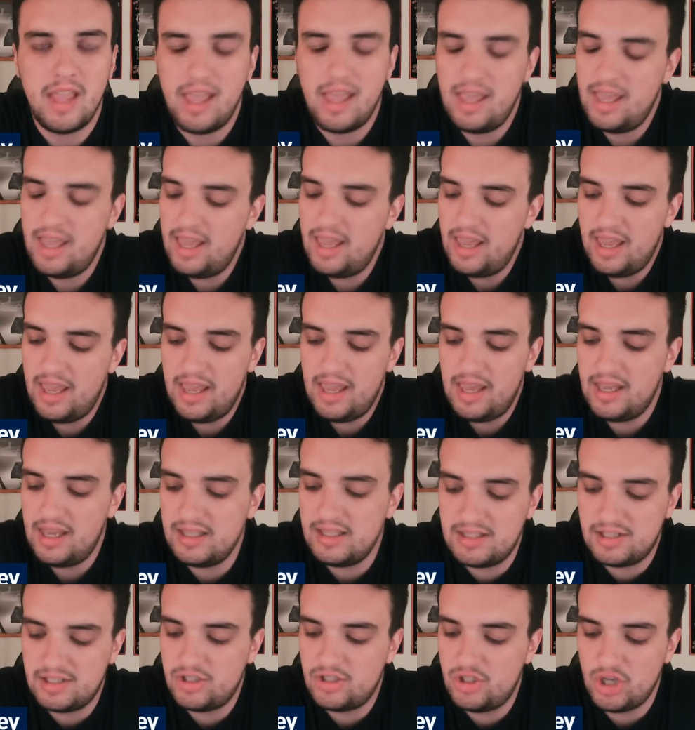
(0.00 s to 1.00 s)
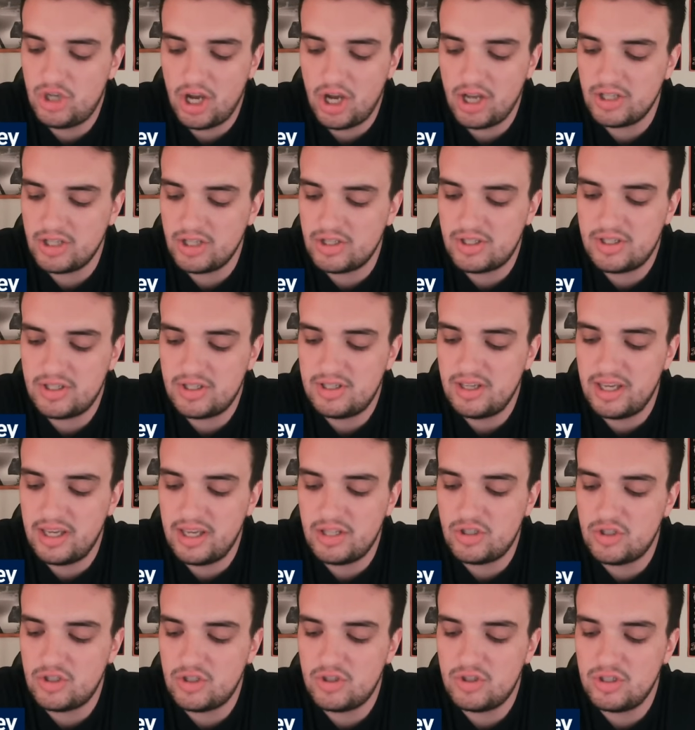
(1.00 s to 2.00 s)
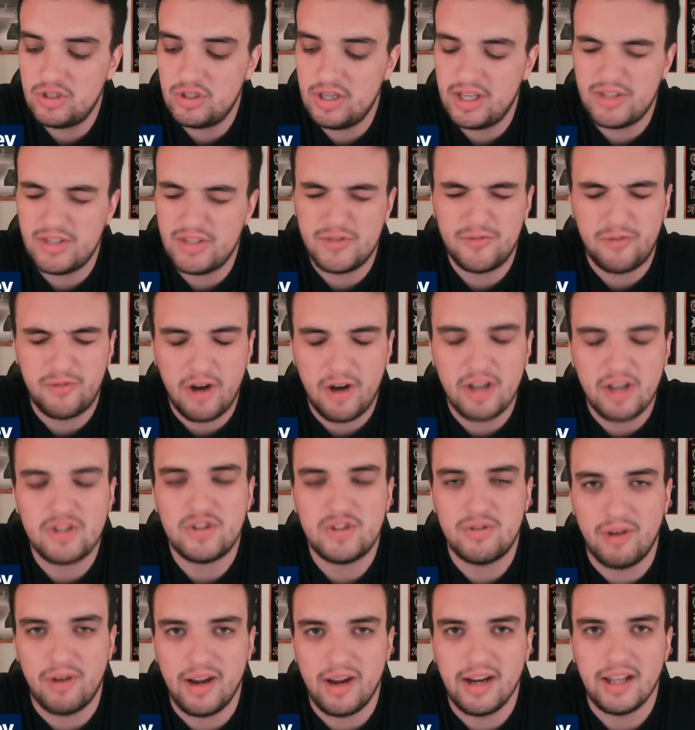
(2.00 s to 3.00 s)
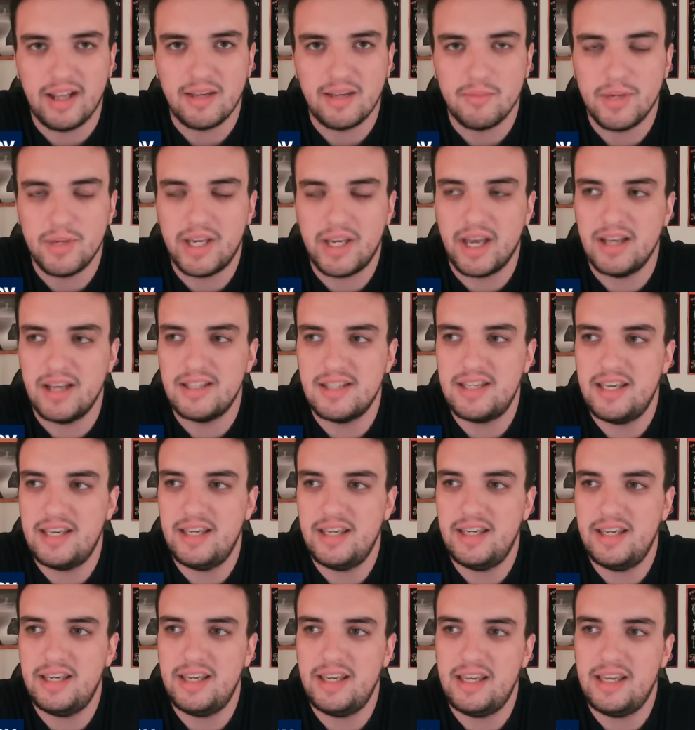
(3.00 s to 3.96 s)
It's frustrating because his